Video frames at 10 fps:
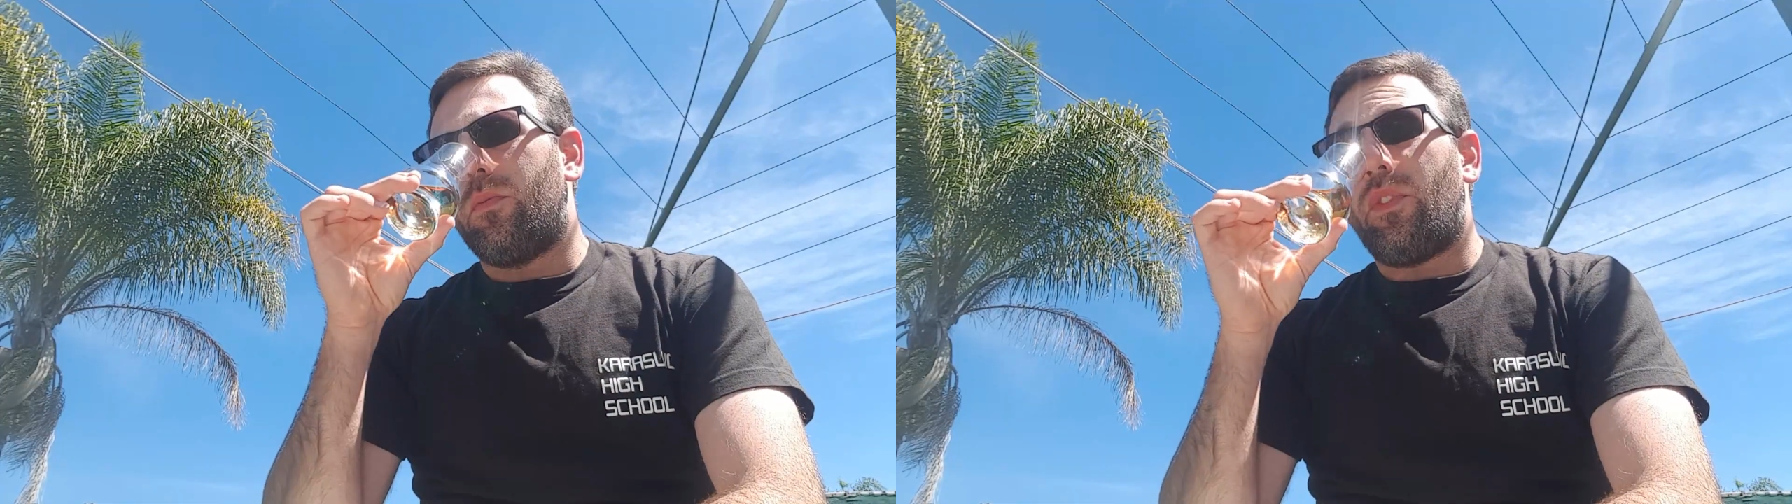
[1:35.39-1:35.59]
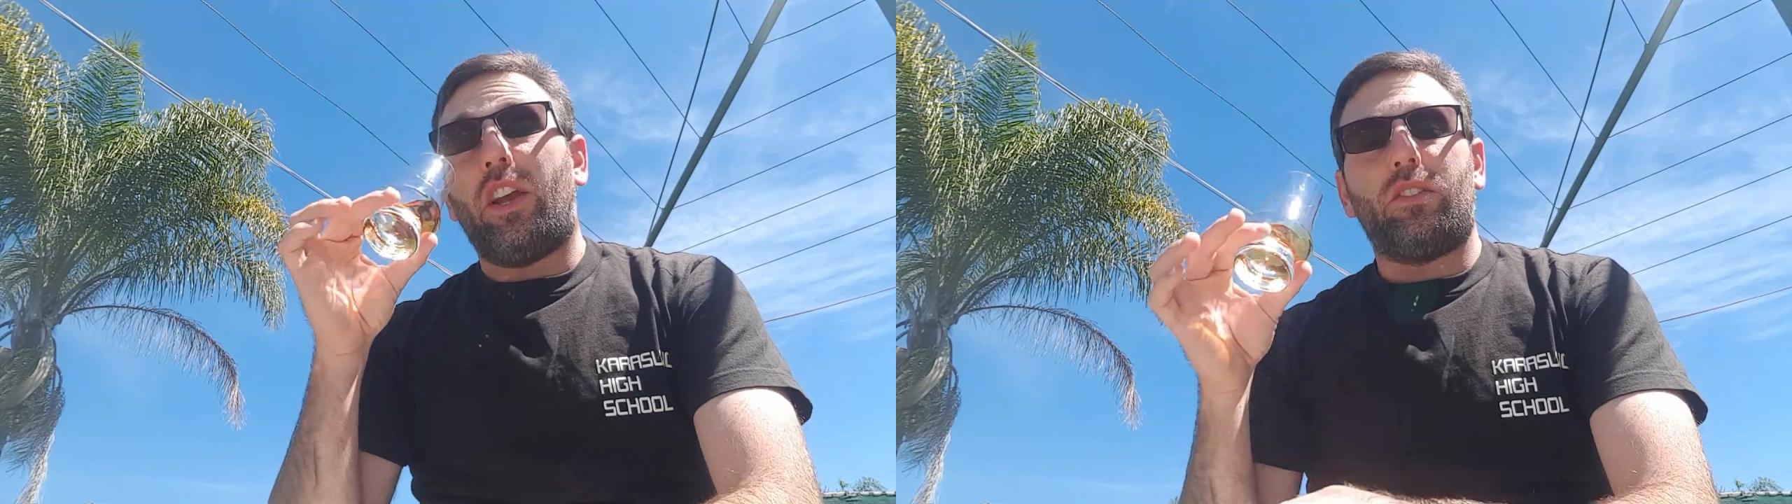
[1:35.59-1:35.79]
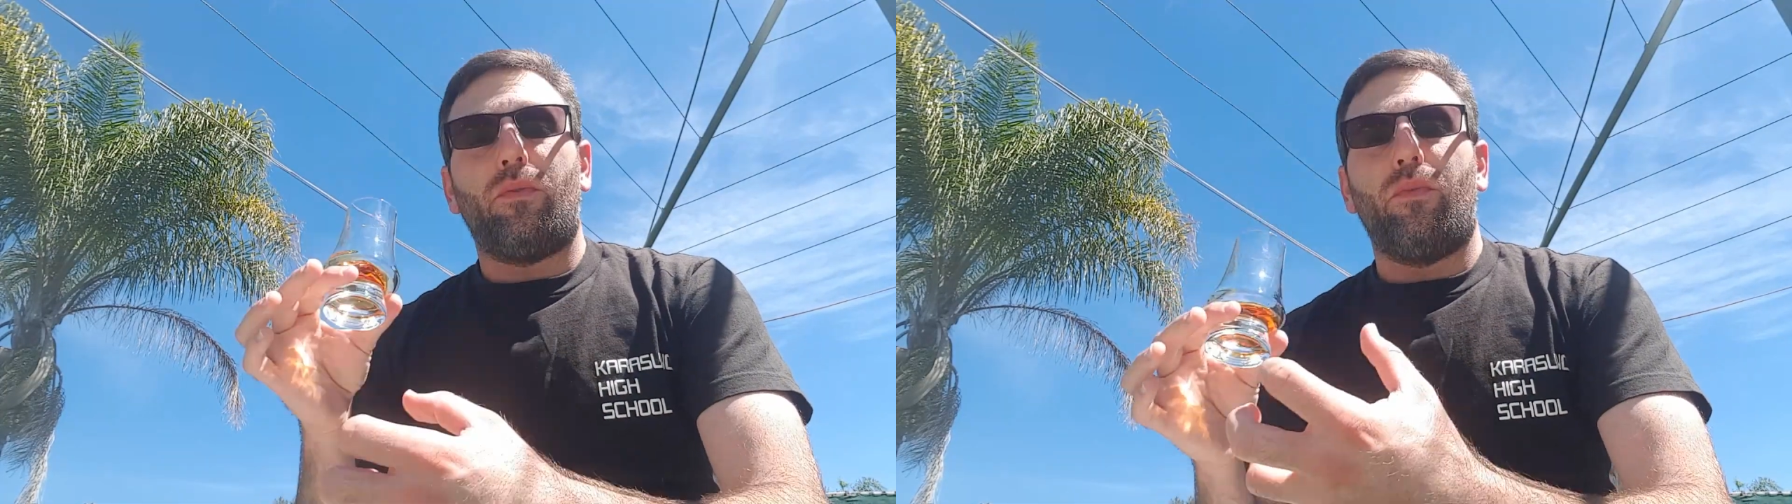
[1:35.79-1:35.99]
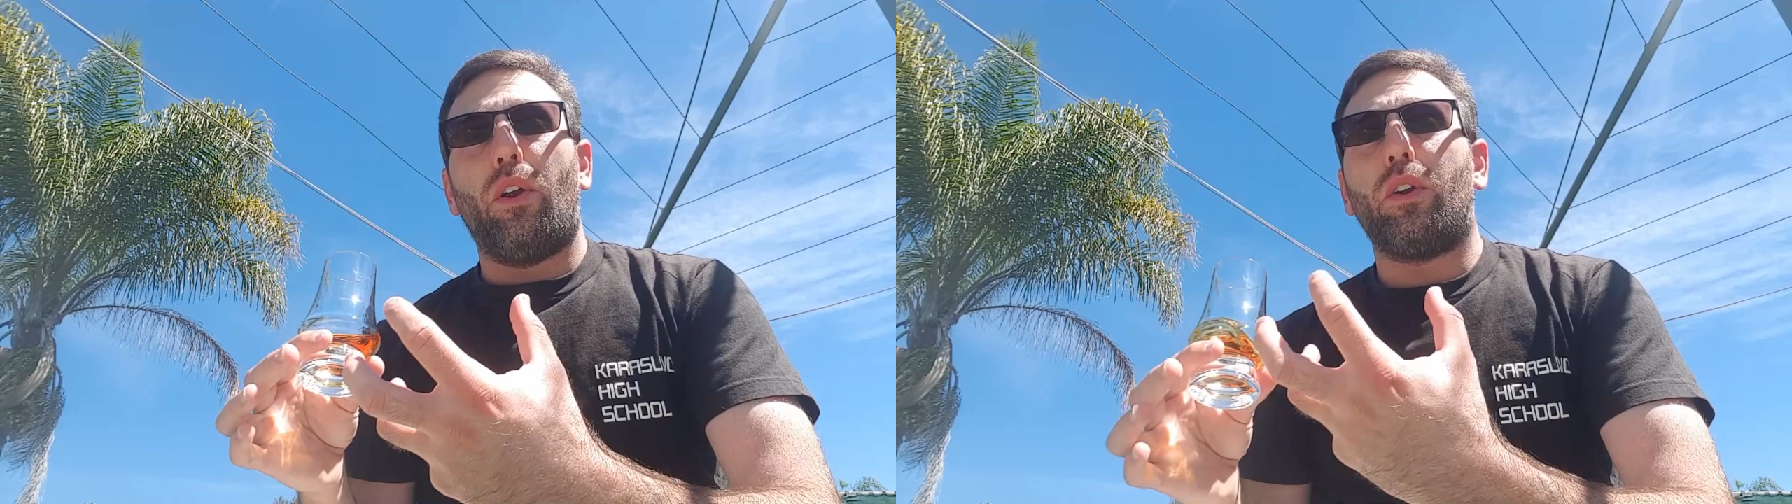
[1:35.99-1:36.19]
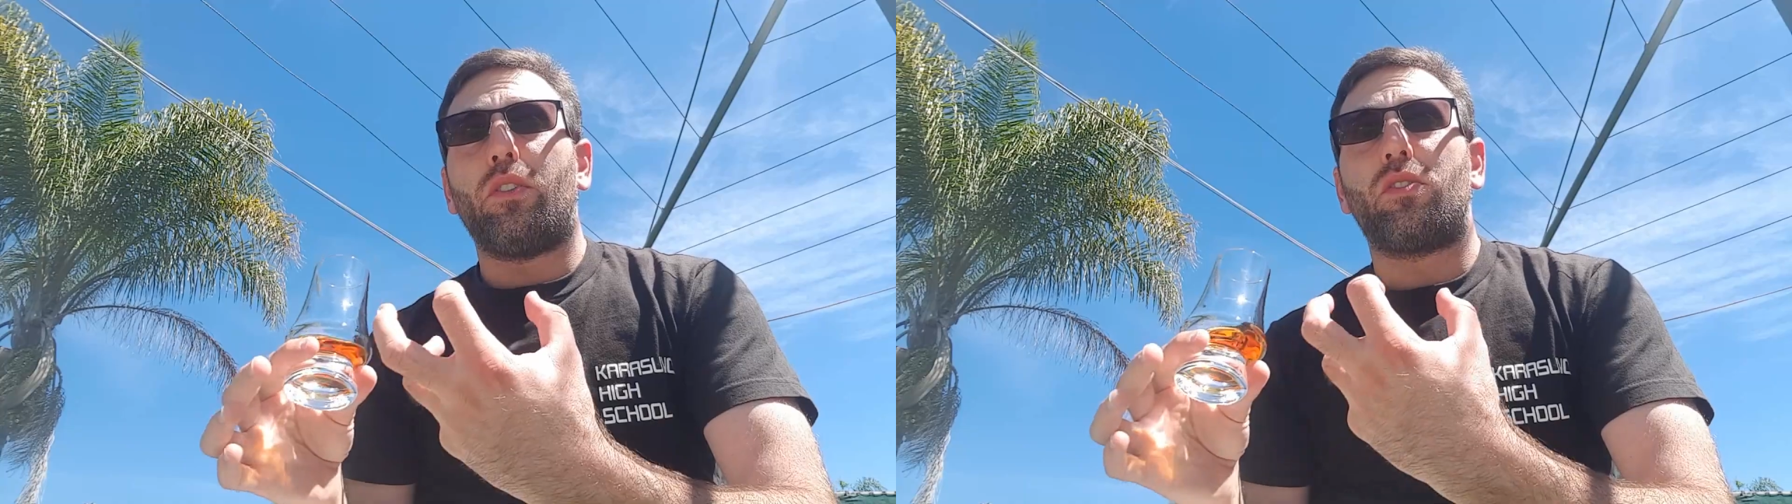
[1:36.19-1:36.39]
It's
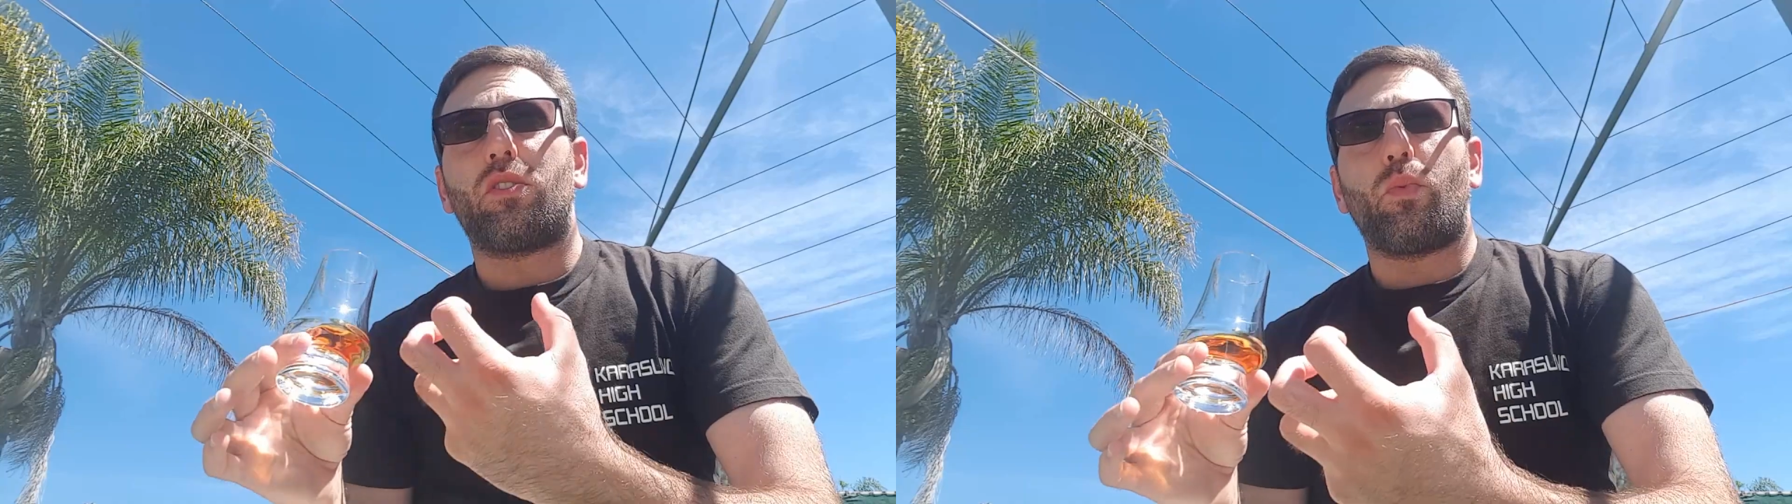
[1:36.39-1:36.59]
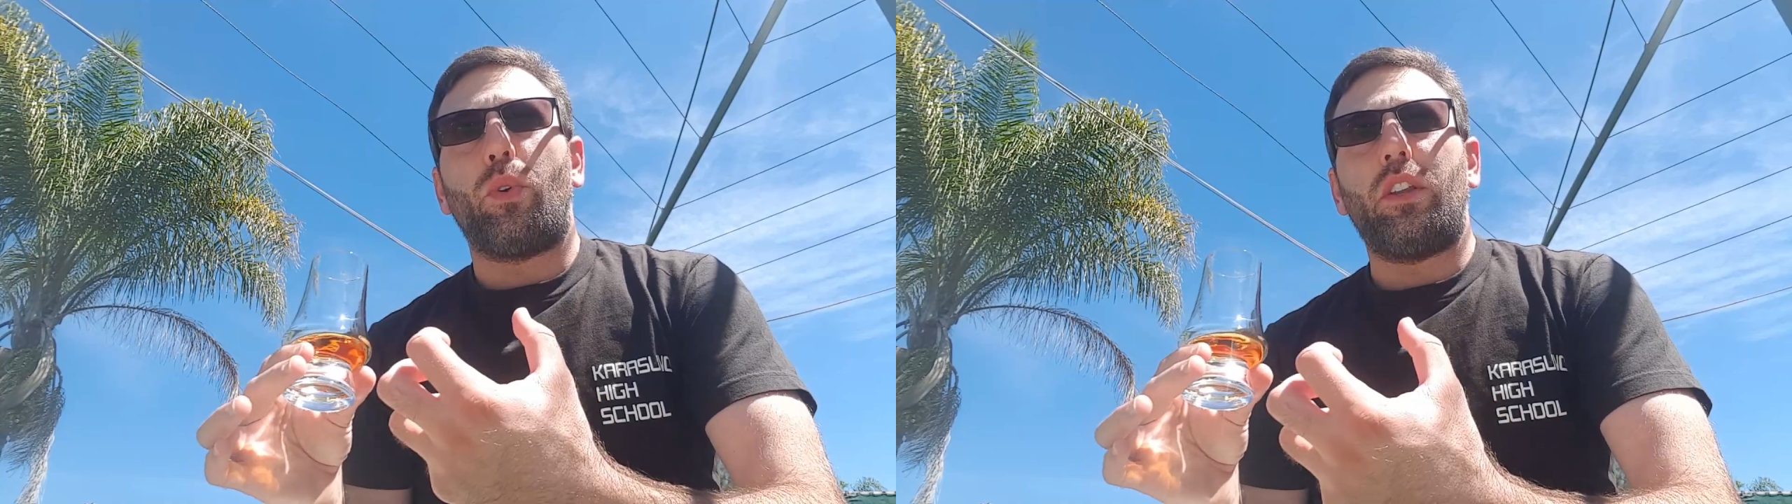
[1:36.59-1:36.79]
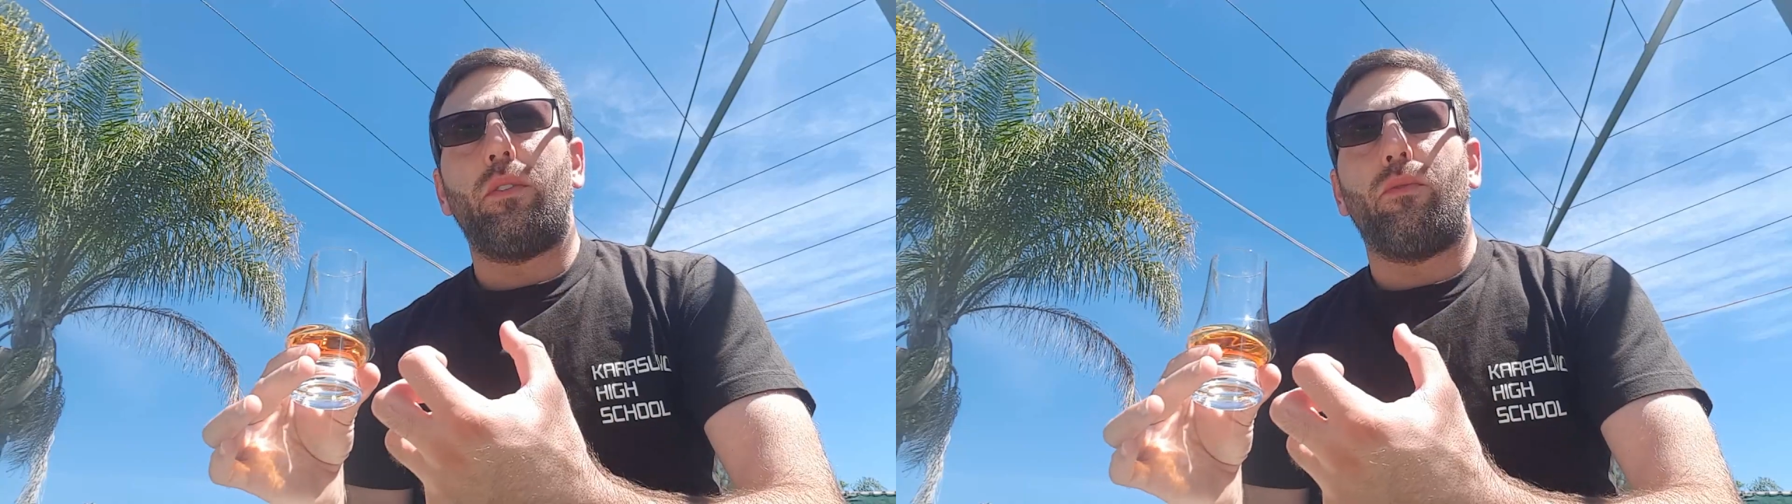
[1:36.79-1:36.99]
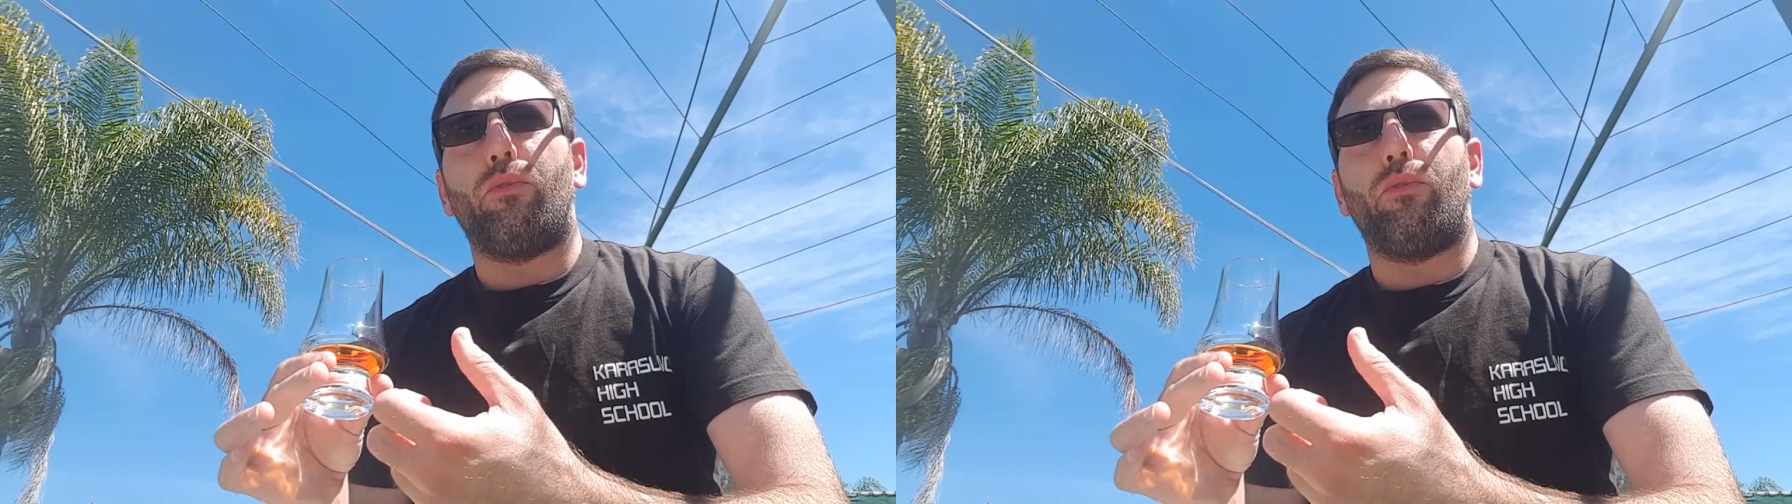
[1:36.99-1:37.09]
very sweet and